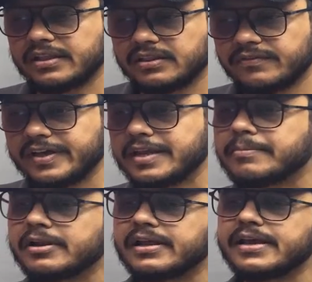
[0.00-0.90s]
the
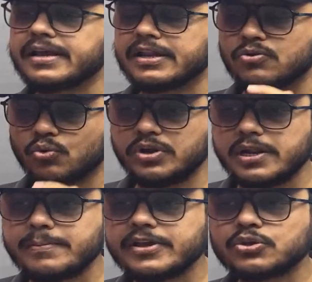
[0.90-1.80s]
variable A can
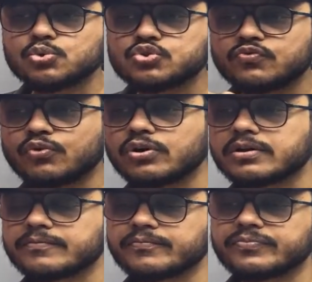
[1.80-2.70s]
only be used for
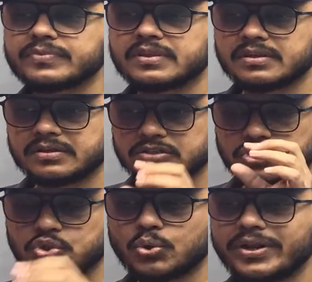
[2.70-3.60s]

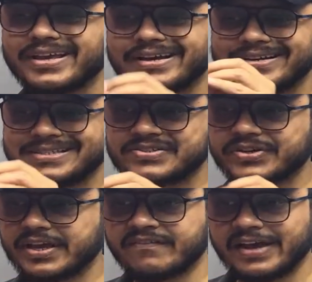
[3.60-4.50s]
storing a
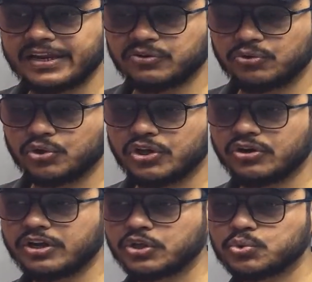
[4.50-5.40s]
string value. You
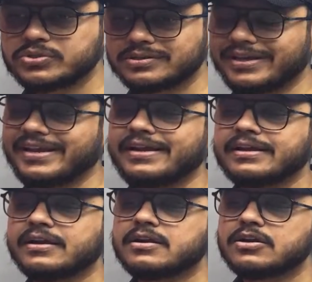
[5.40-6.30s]
cannot use A
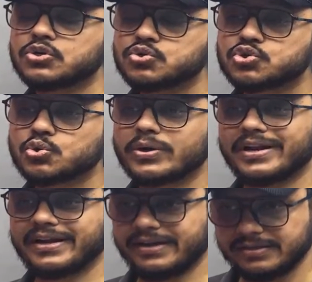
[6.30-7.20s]
to store
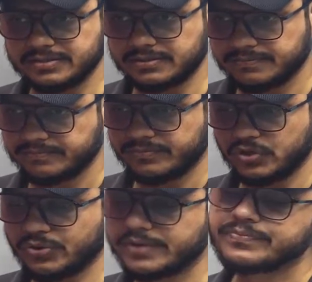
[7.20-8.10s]
an integer.
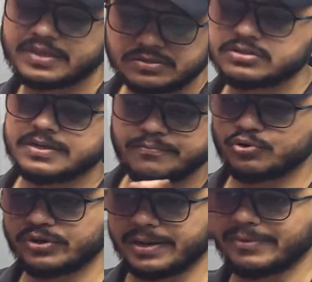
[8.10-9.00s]
Okay, so some
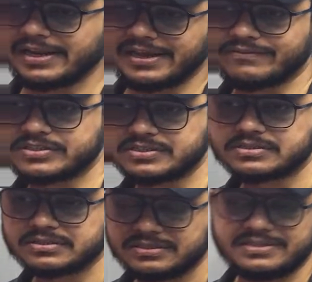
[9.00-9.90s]
programming
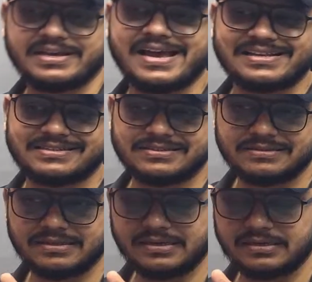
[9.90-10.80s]
languages
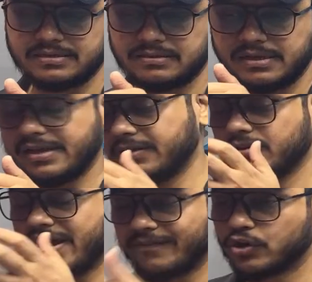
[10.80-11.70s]

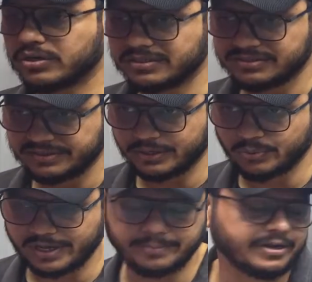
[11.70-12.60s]
have got this
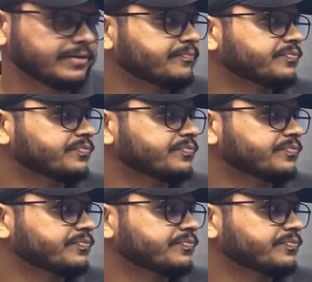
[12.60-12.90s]
requirement.